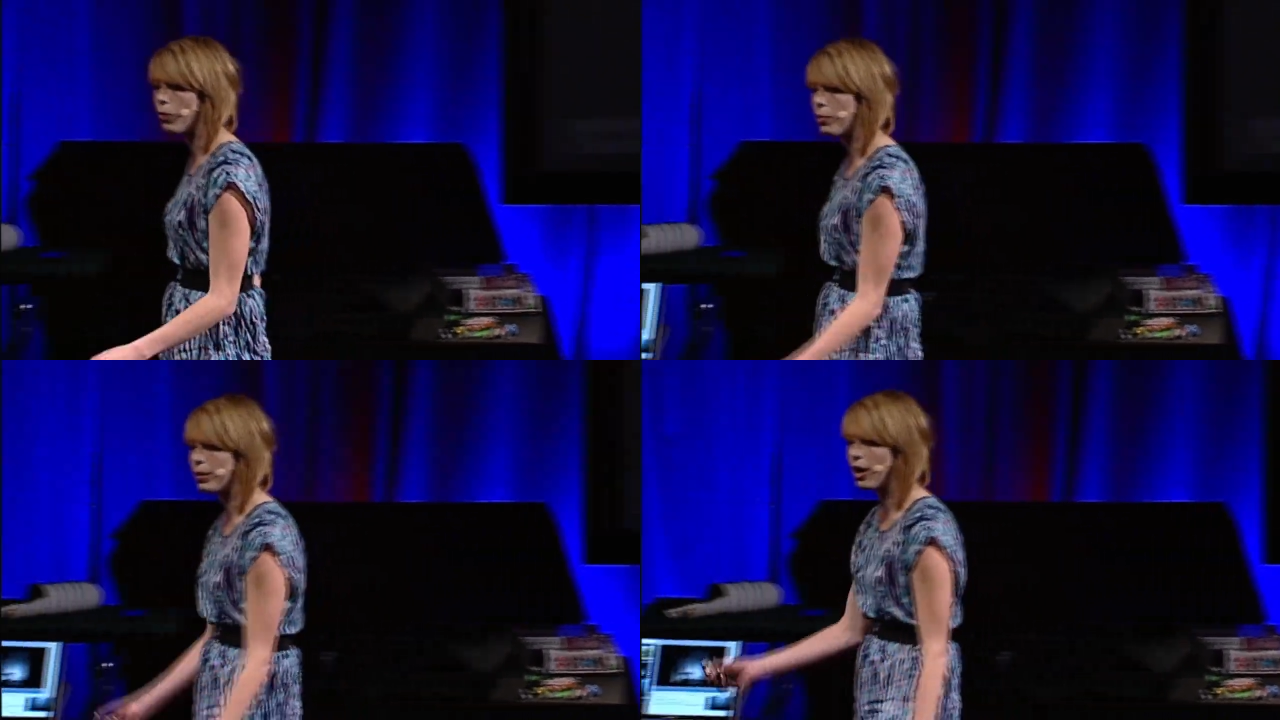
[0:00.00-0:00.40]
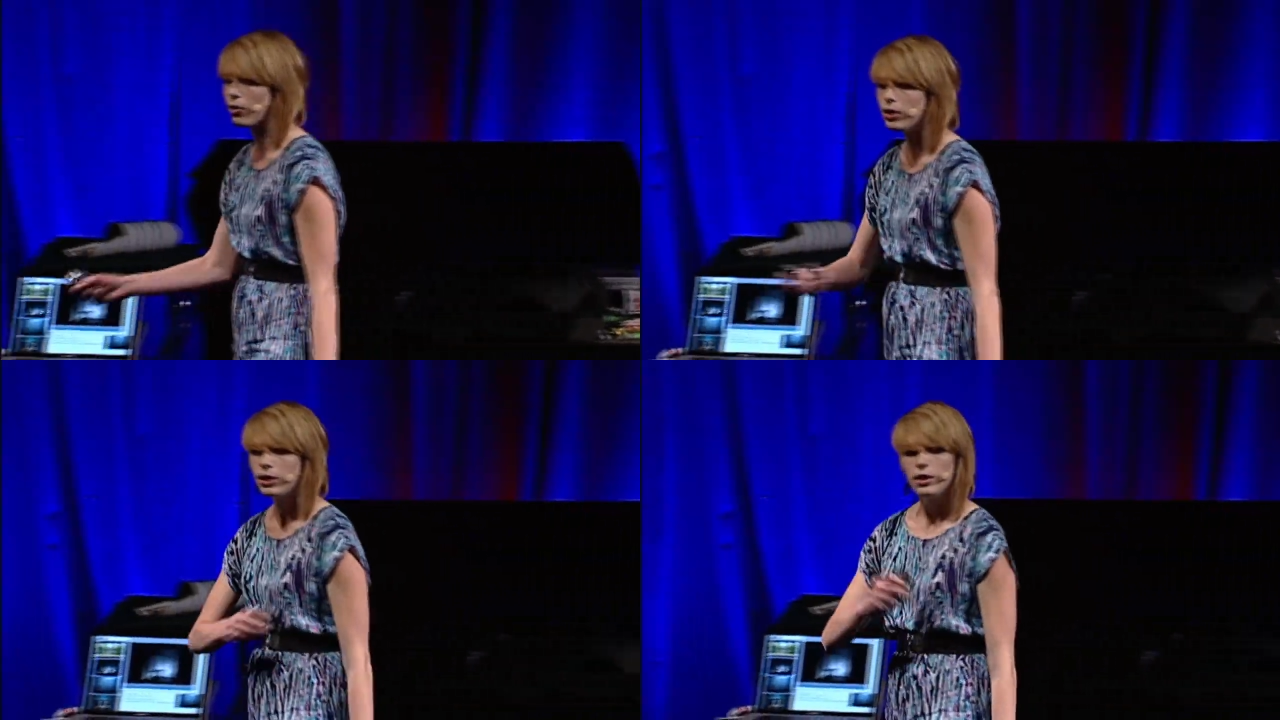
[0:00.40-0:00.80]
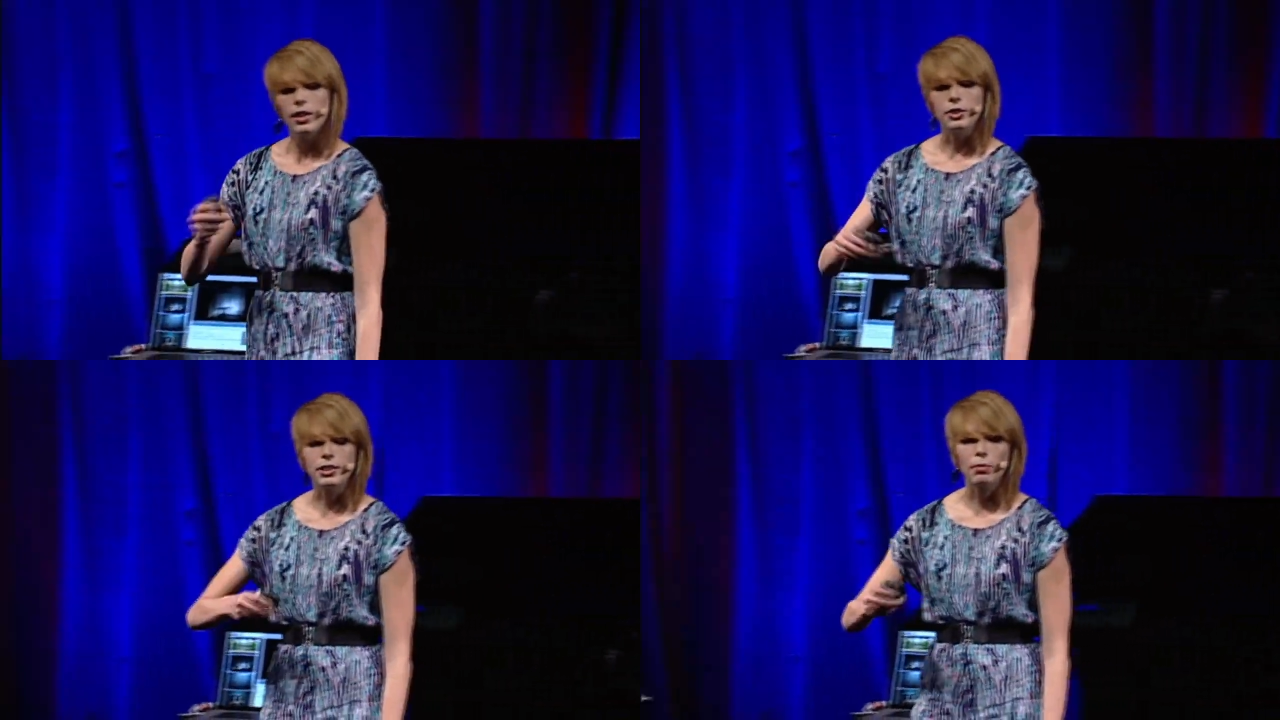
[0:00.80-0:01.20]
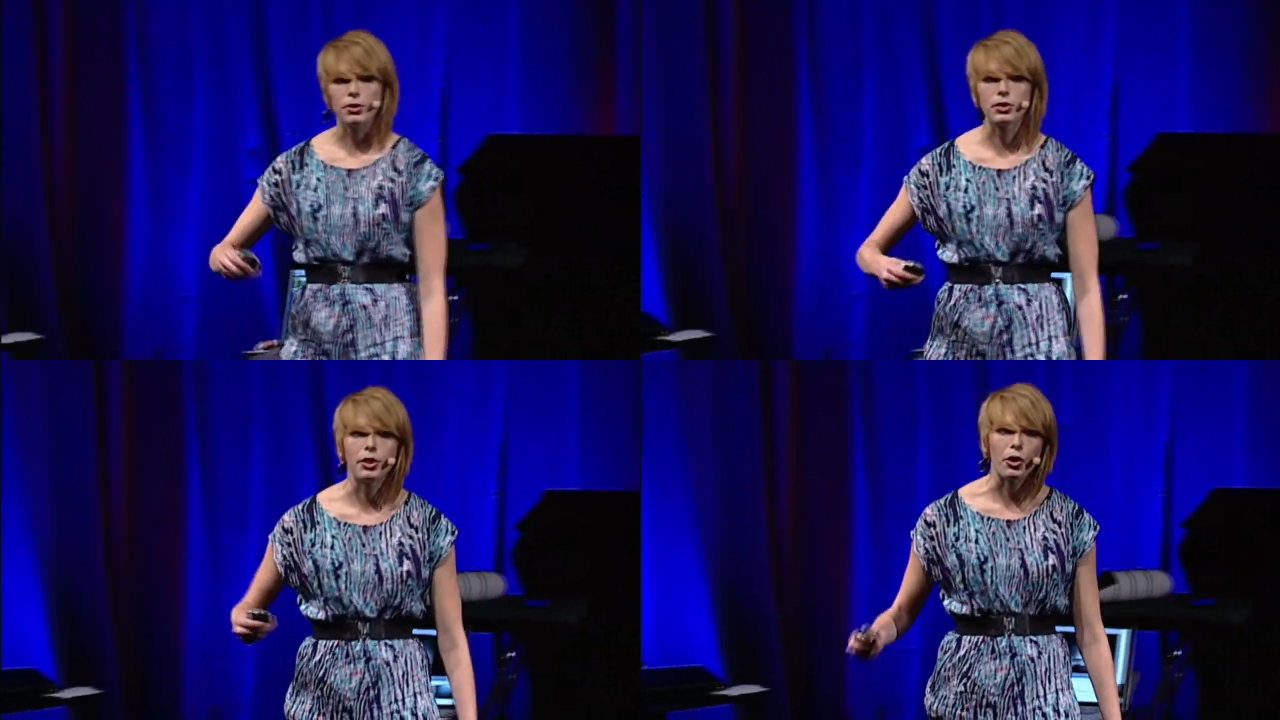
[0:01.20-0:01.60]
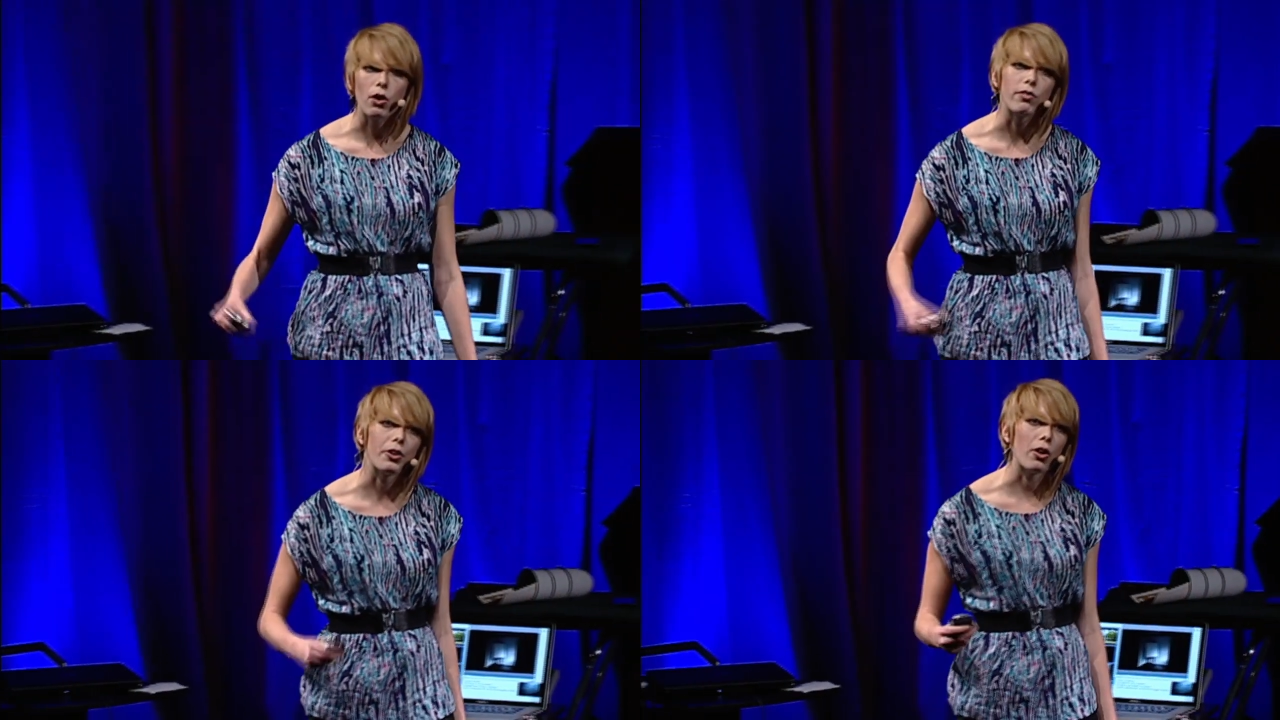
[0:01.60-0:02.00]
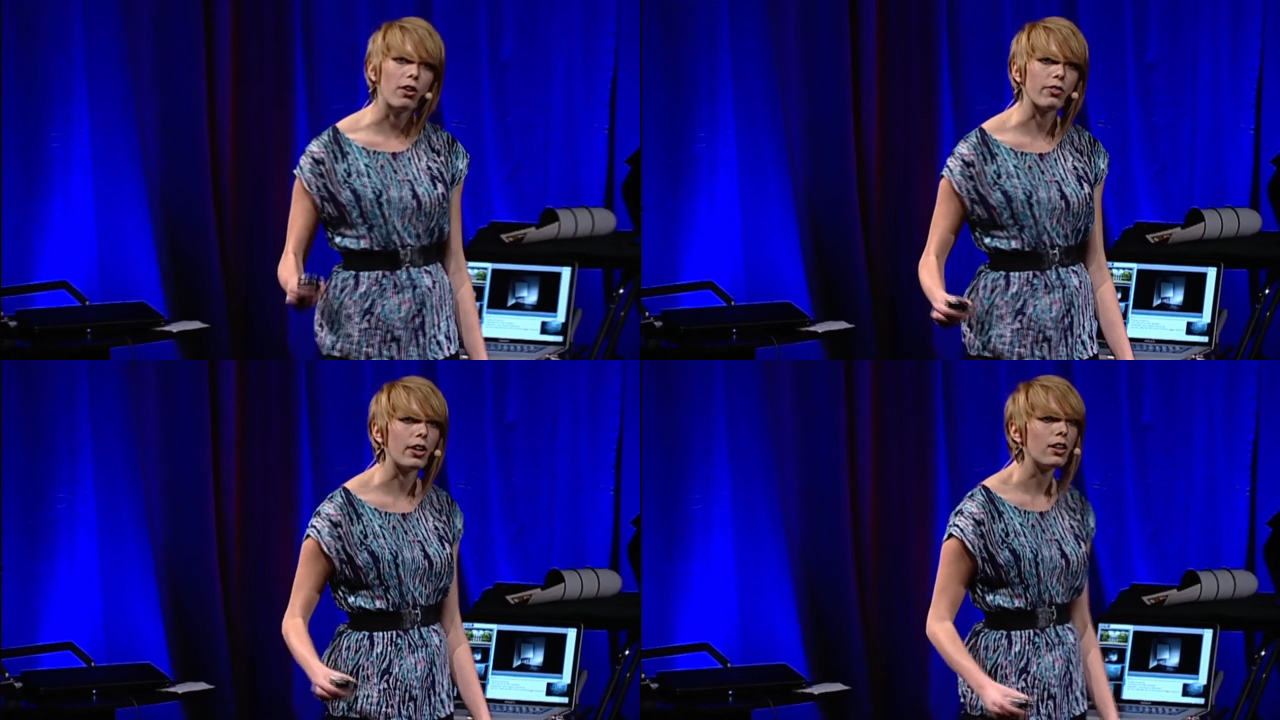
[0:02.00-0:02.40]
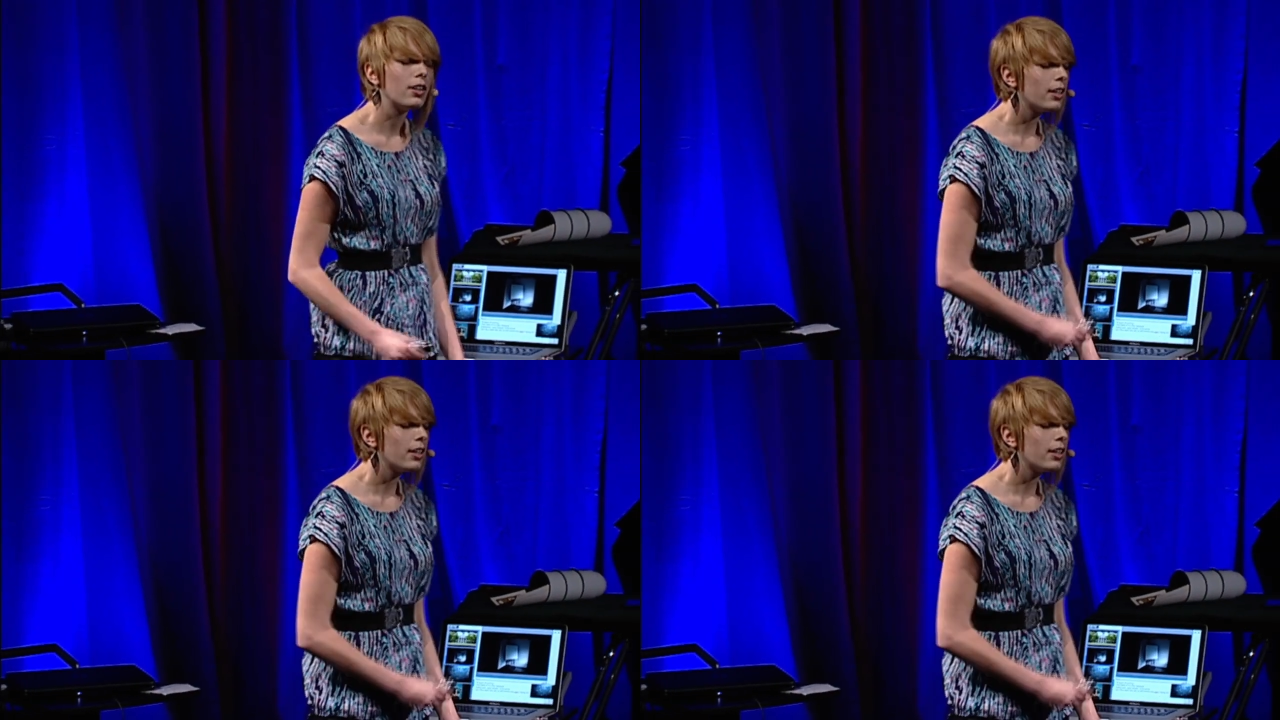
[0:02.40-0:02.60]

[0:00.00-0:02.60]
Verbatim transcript: wipe it out, and just kept on starting over and over.